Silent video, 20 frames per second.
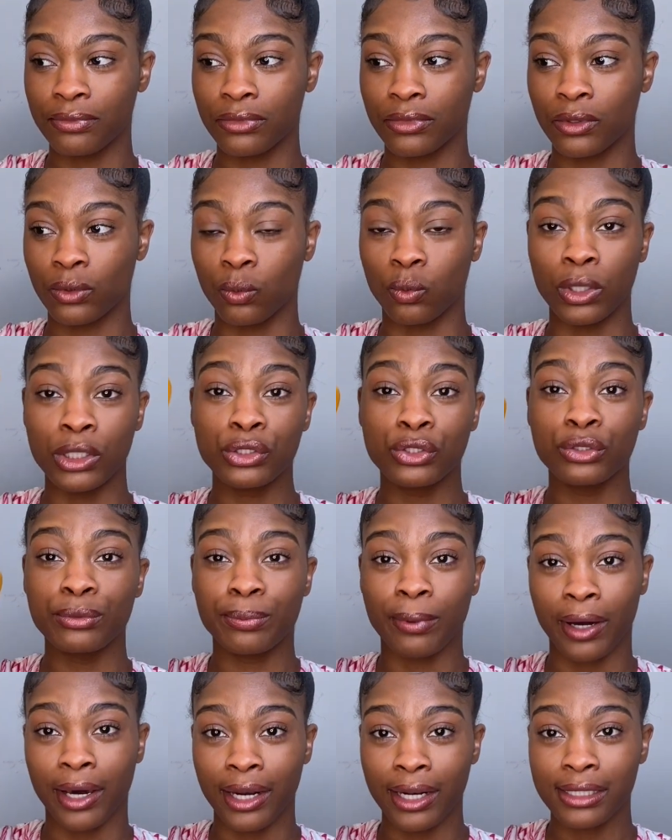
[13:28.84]
what two
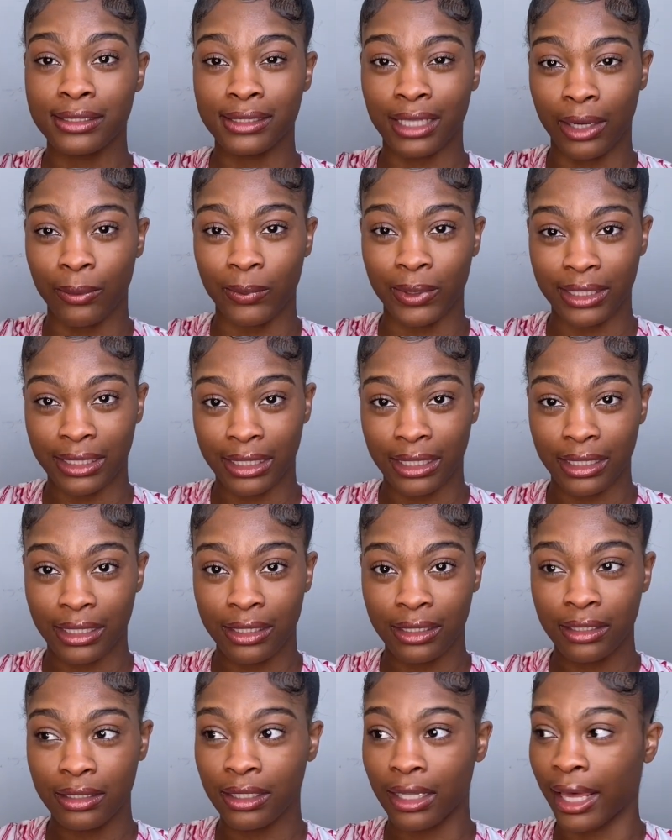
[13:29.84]
products I would
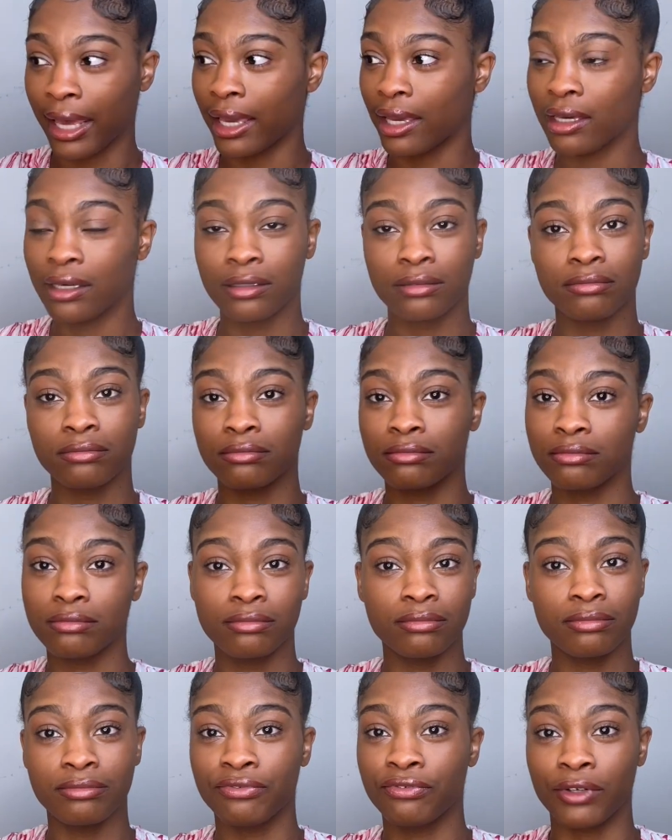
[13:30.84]
need, like
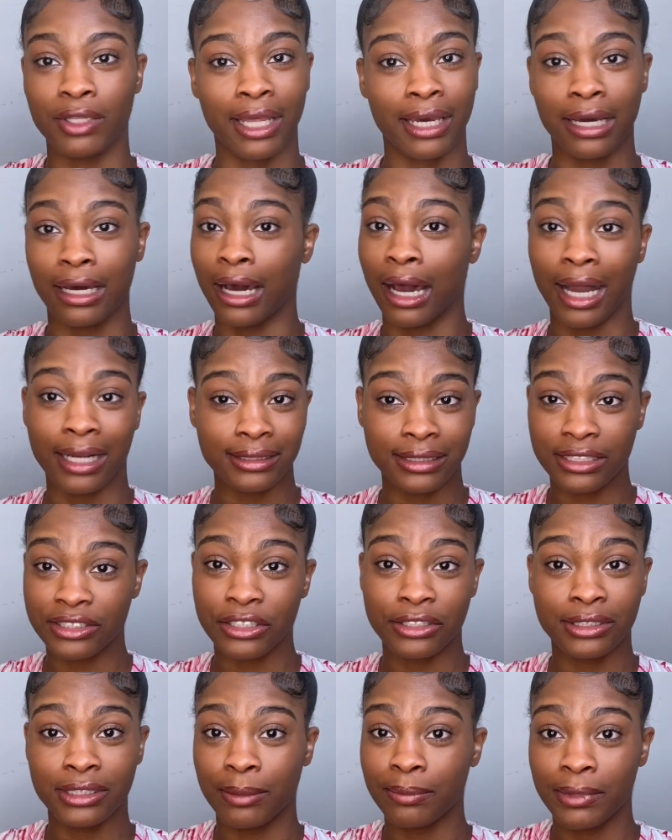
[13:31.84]
for like a contest
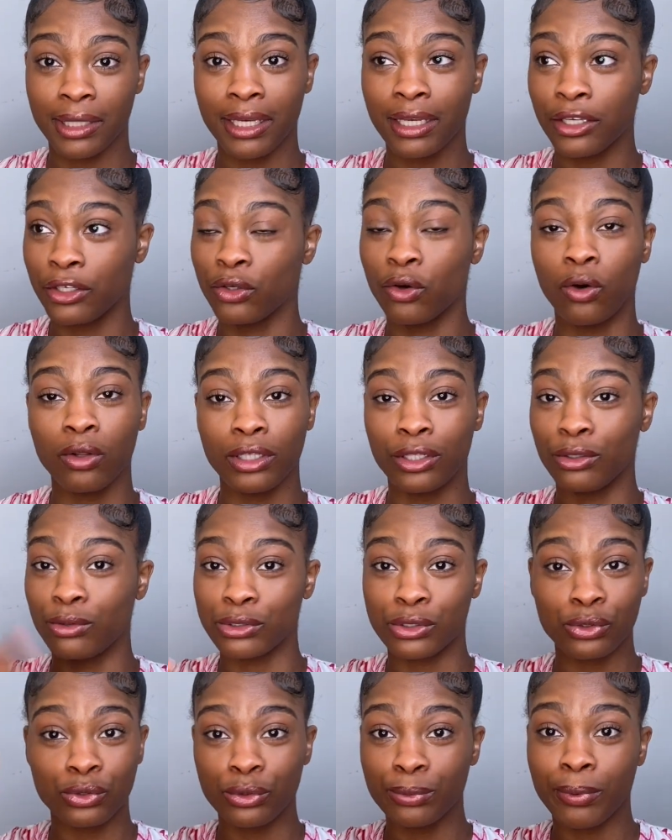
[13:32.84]
or something, you only
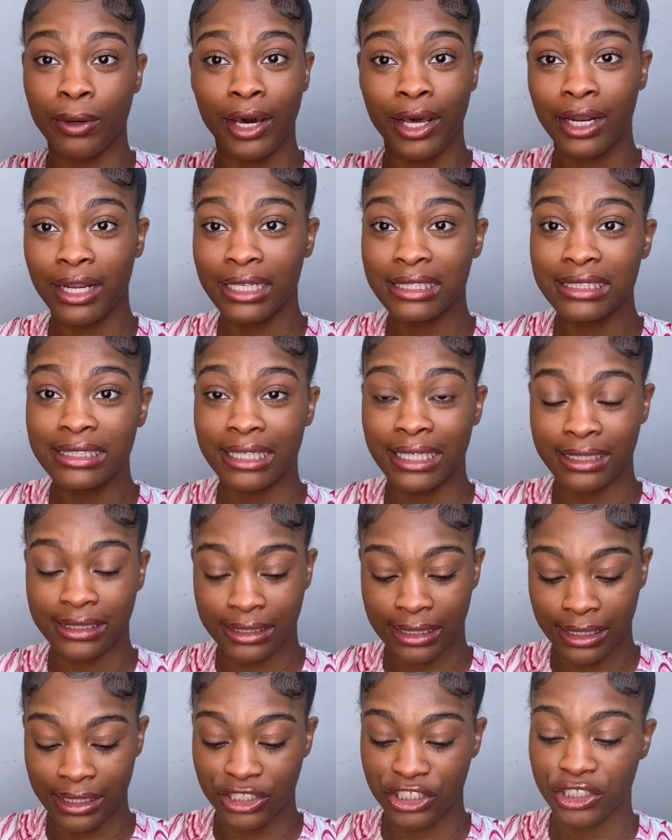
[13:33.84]
use two products. It's
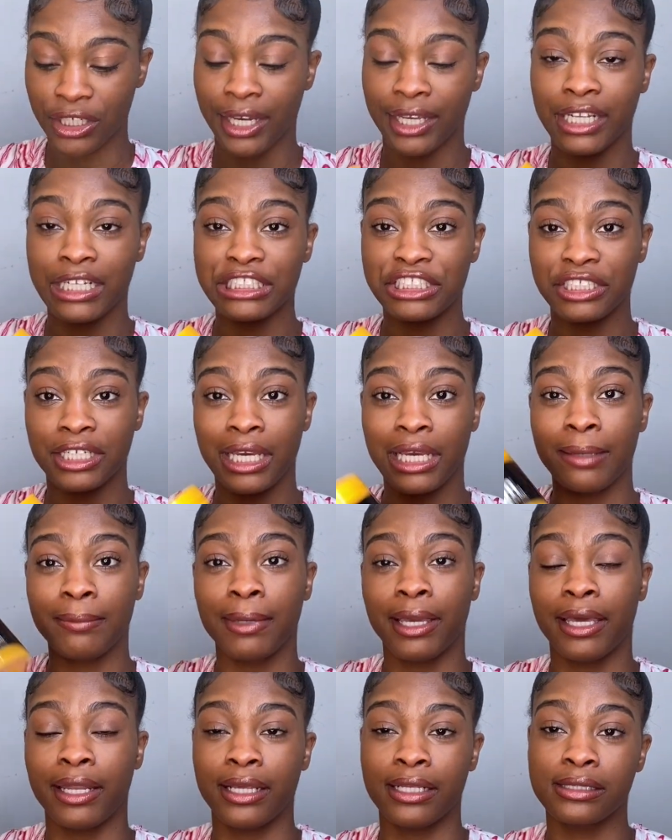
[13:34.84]
the Shine and Jam
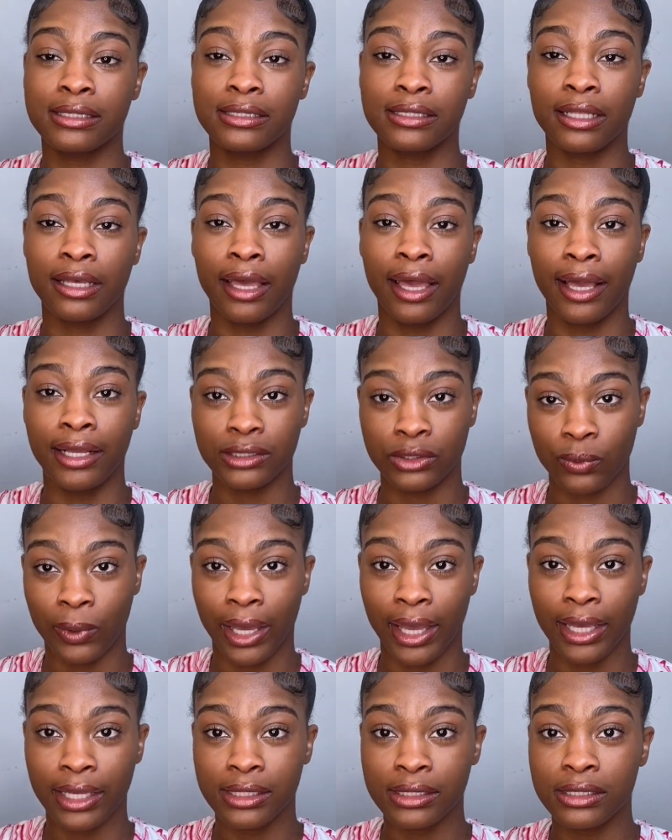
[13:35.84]
and it's the Edge
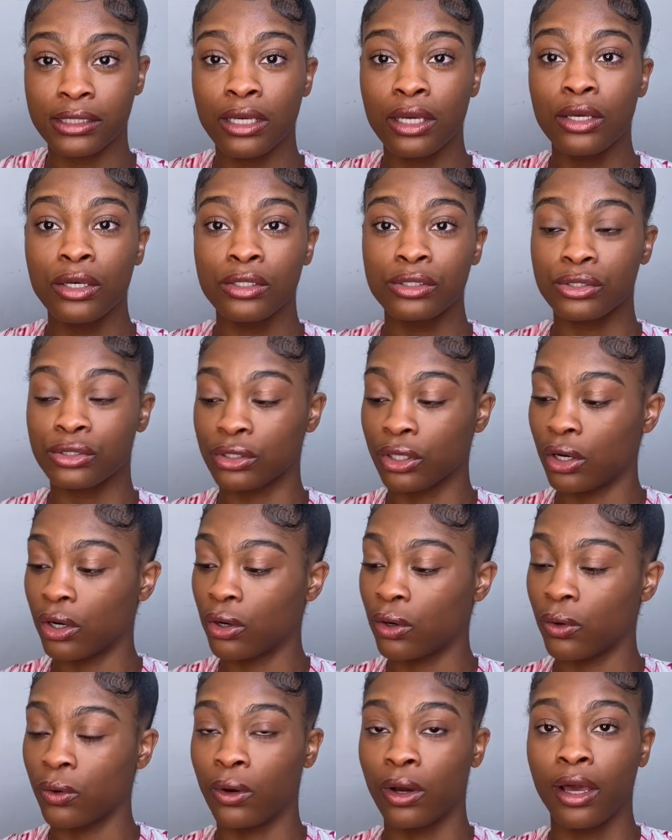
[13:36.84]
Wax.
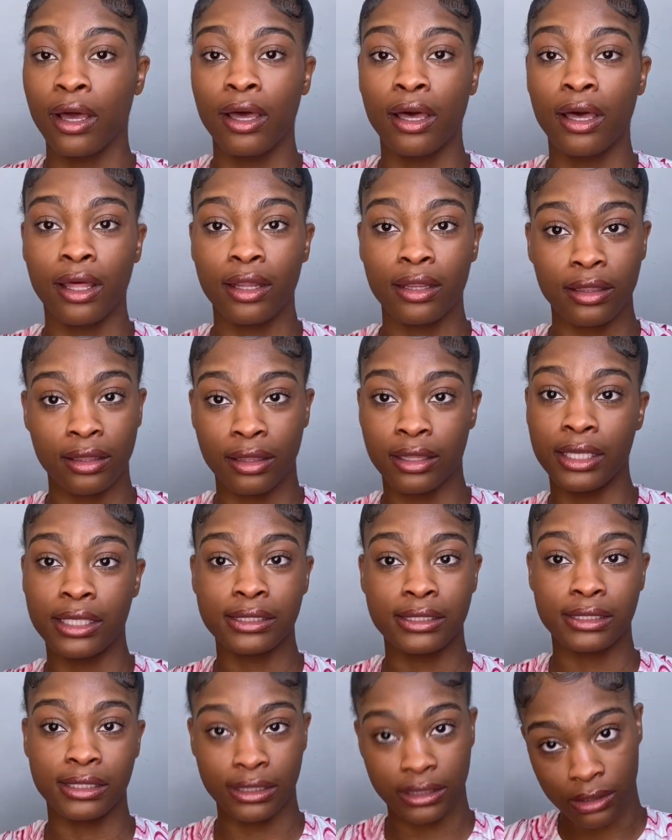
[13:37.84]
So this
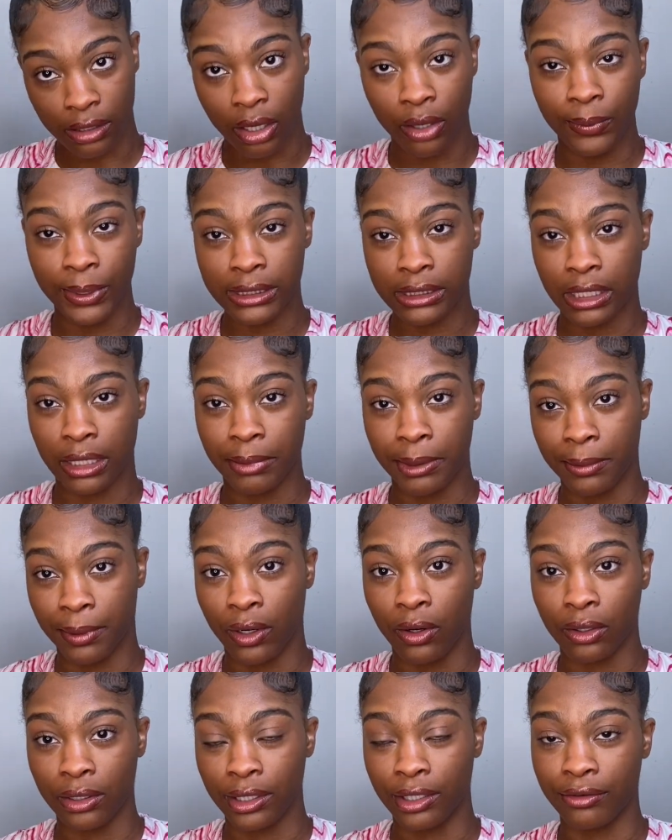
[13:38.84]
is always gonna be my
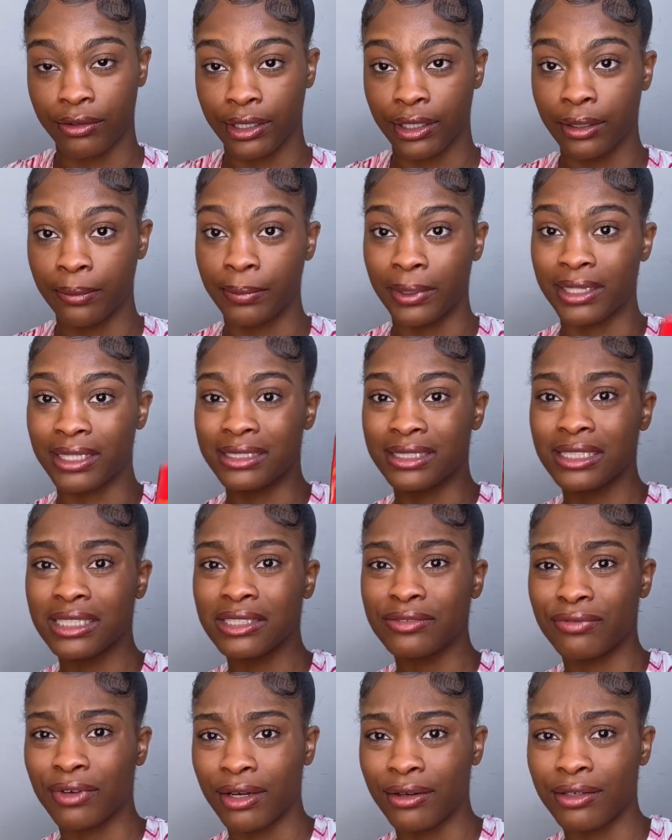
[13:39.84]
holy grail, but this
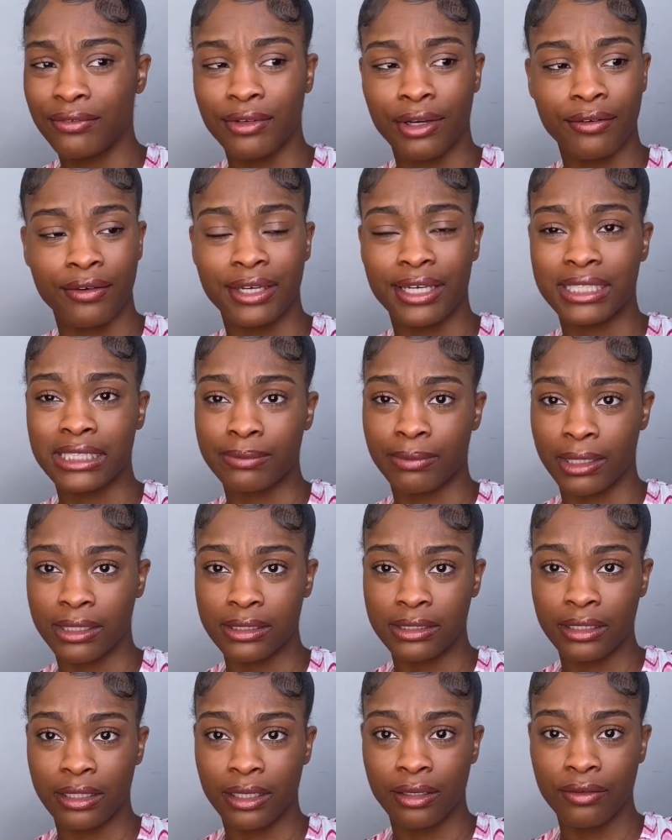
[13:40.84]
is very, very
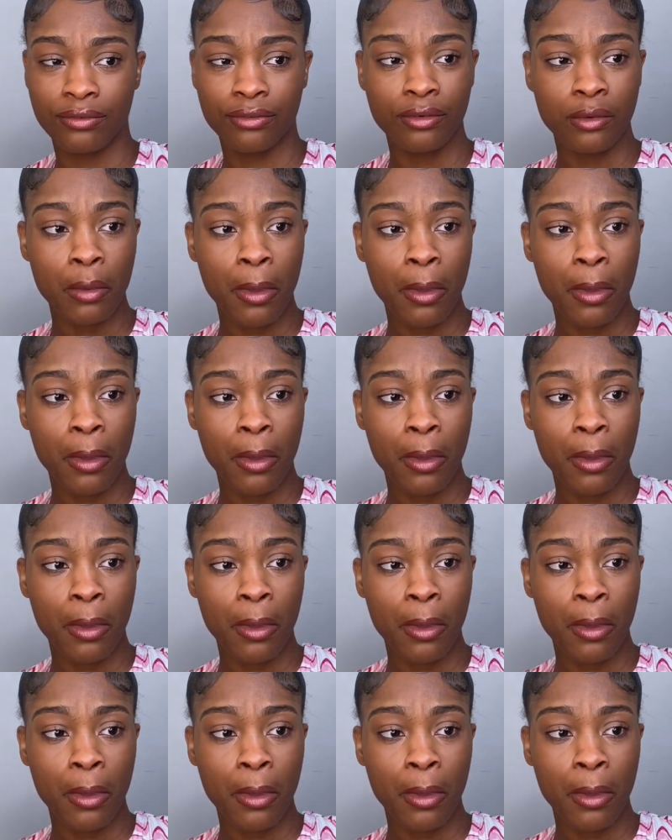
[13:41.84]
expensive.